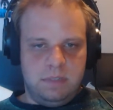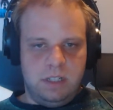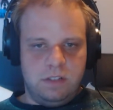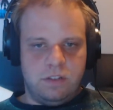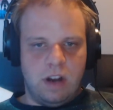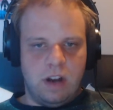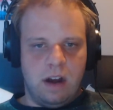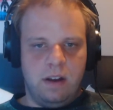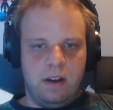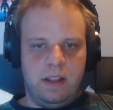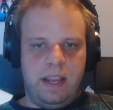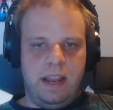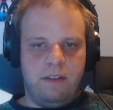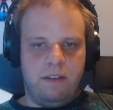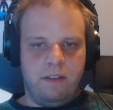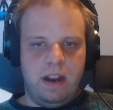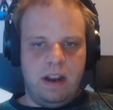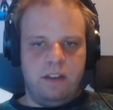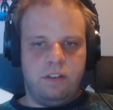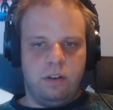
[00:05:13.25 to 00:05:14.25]
Charlie and
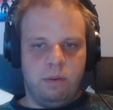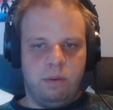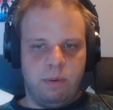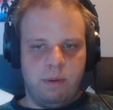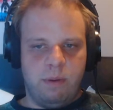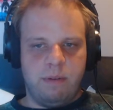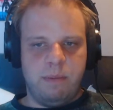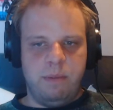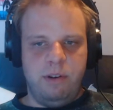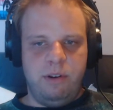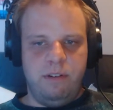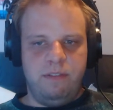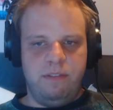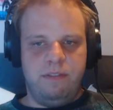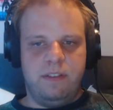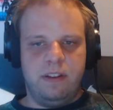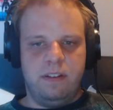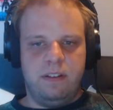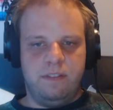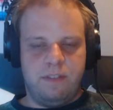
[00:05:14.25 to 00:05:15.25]
Rachel were
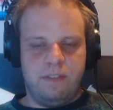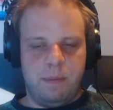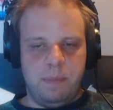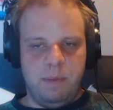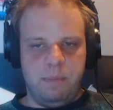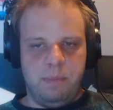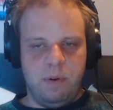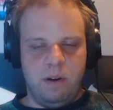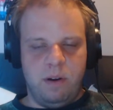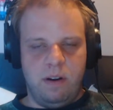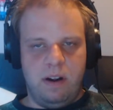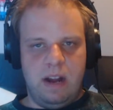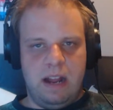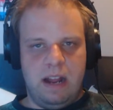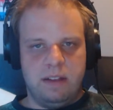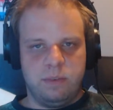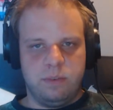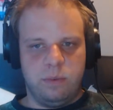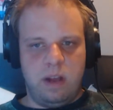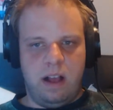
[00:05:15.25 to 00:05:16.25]
removed from the board
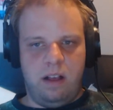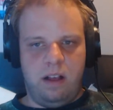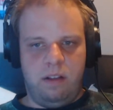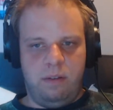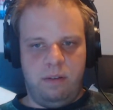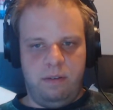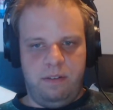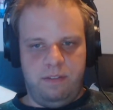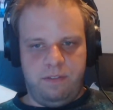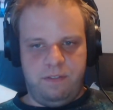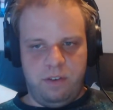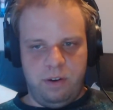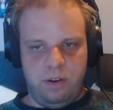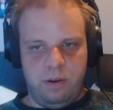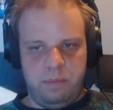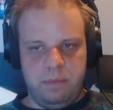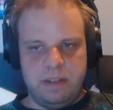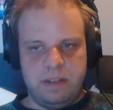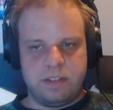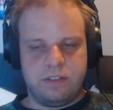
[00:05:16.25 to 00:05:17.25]
as well for
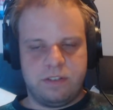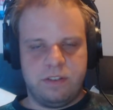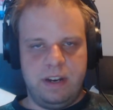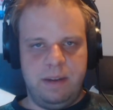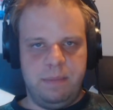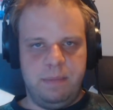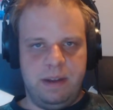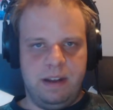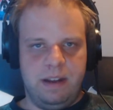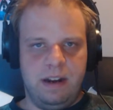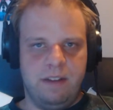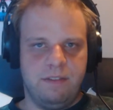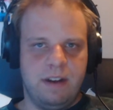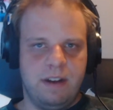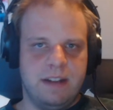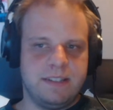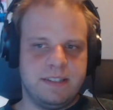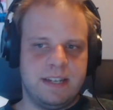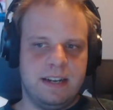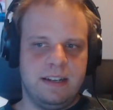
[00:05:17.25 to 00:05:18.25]
mistreatment of
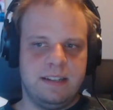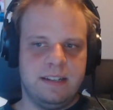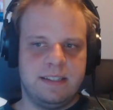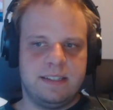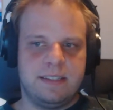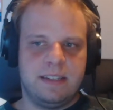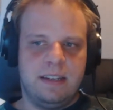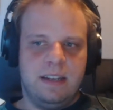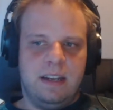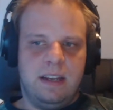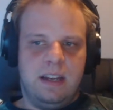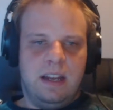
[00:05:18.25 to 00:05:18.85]
residents